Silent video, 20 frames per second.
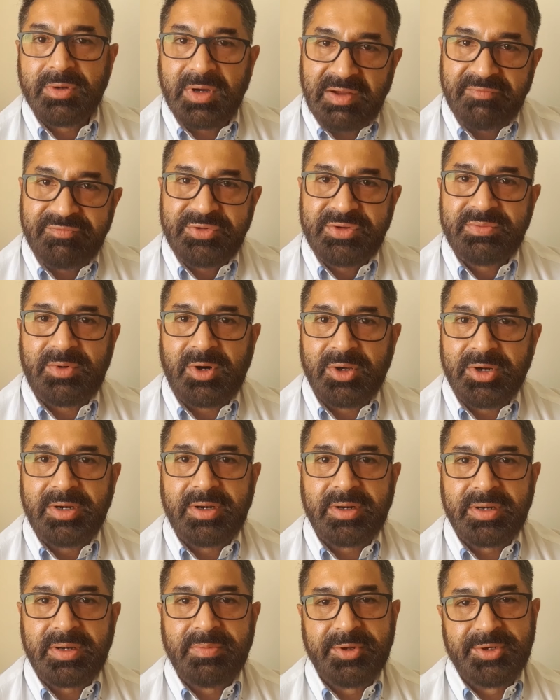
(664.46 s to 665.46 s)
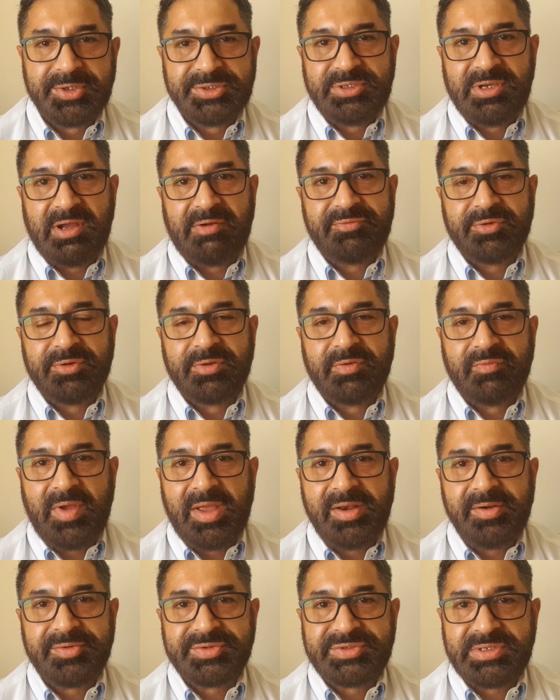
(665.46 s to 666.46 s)
You have to monitor it because you have to know
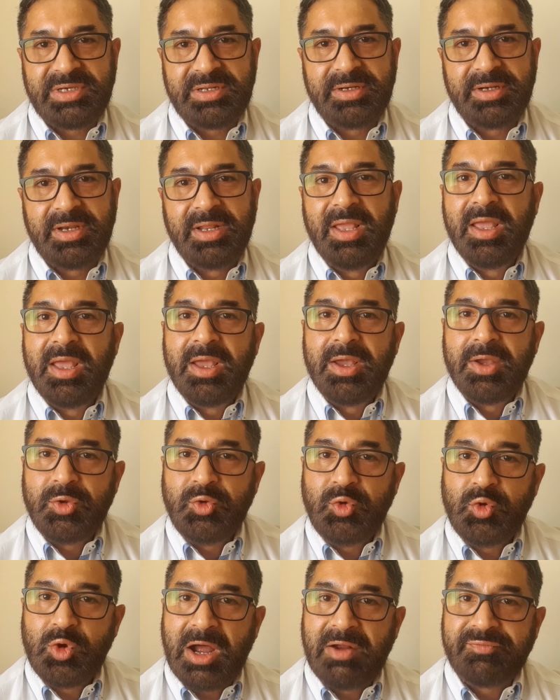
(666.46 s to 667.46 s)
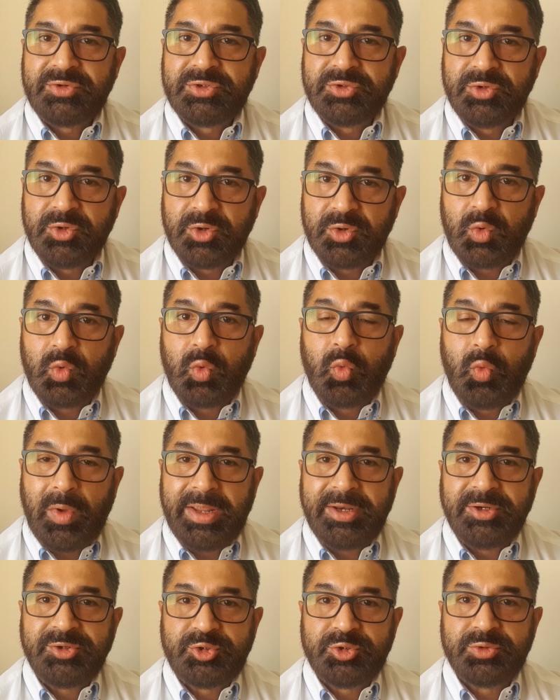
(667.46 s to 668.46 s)
when to sell it. You have to know
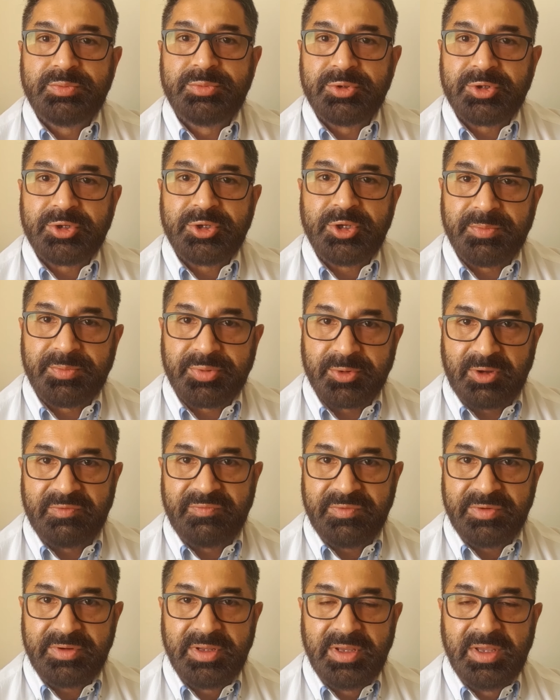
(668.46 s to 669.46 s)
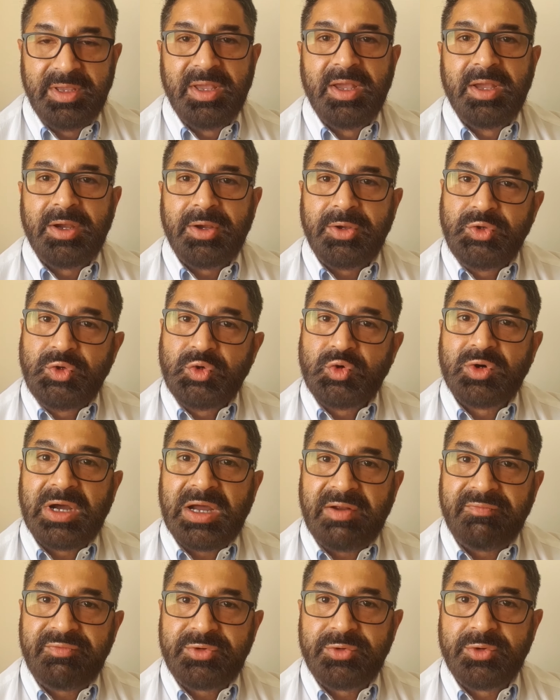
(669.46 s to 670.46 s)
when to book your profit. You
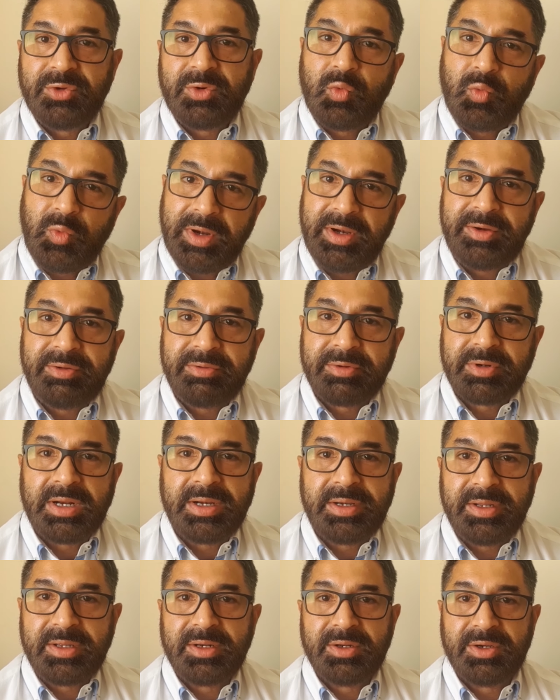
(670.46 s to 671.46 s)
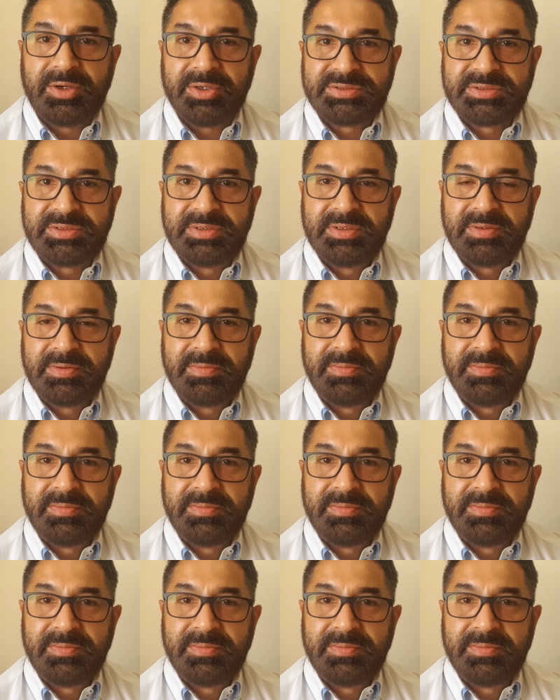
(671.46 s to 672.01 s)
have to know when to cut your loss.